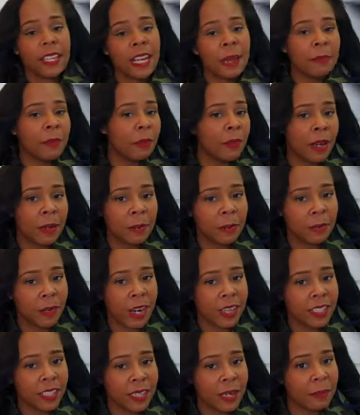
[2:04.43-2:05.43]
The number one
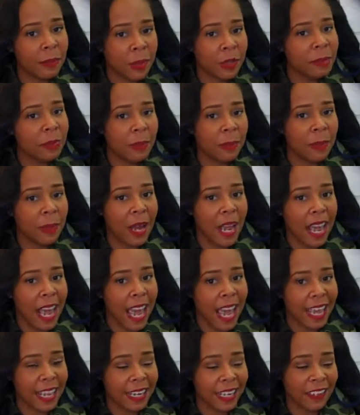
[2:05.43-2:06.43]
brush that most people
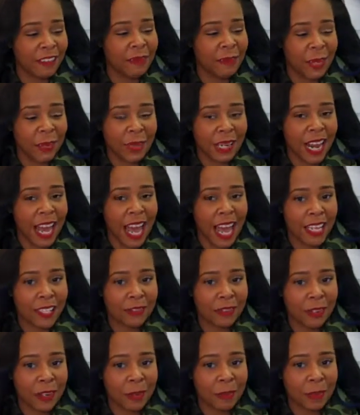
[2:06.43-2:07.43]
give me when I
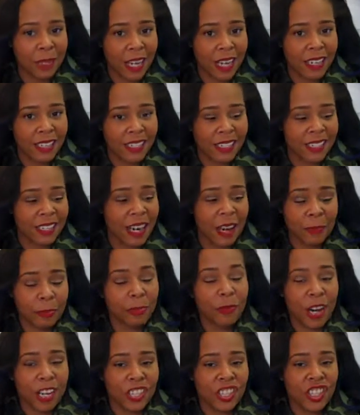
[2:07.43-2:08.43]
ask for a
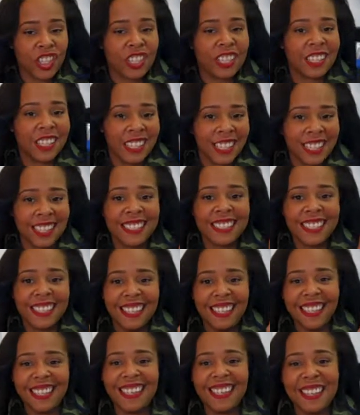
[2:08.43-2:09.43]
brush is
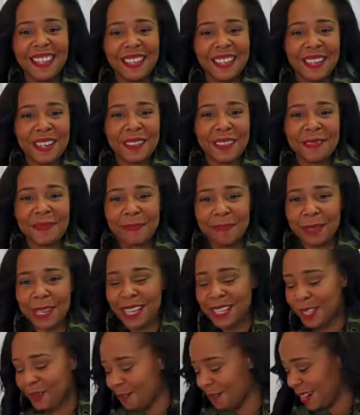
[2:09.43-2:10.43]
their
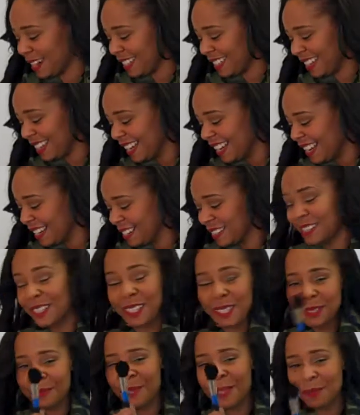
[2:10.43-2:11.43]
blush brush. So
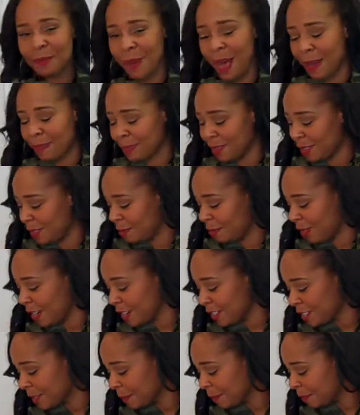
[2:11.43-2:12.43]
this is the most popular
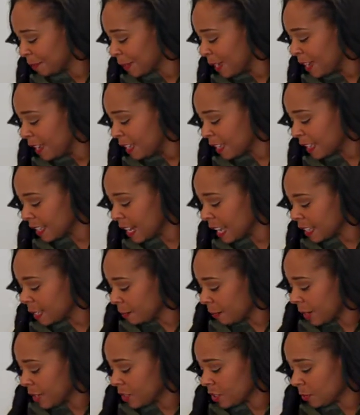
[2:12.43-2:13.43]
brush. The
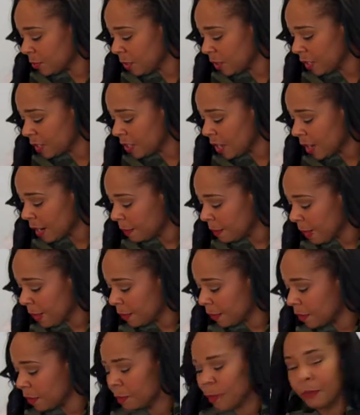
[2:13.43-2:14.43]
next brushes we're going to talk
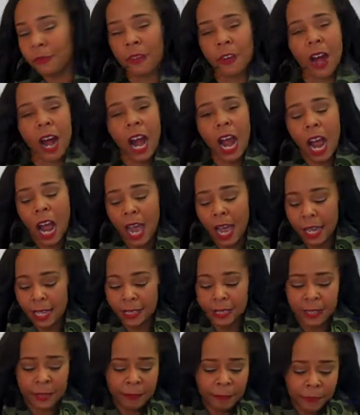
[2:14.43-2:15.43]
about are going to be for our
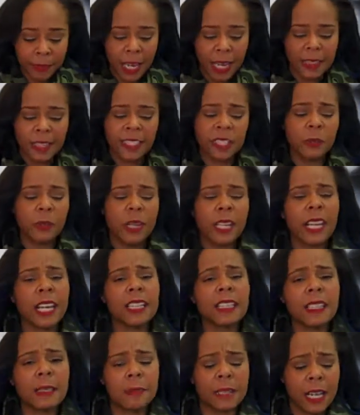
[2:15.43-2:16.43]
eyes. And this is when it
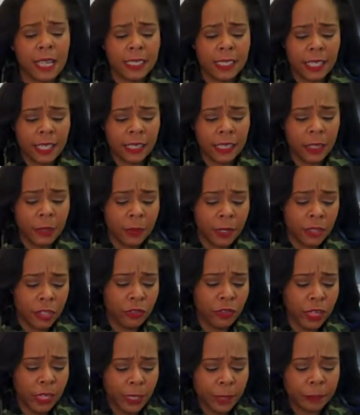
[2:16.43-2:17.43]
can sometimes get a little bit
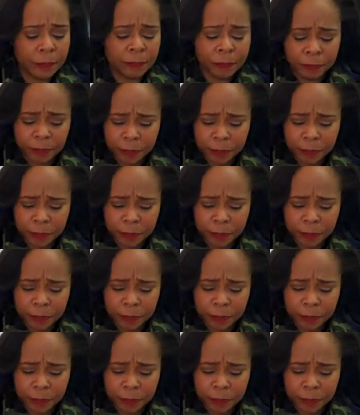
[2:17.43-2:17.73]
tricky.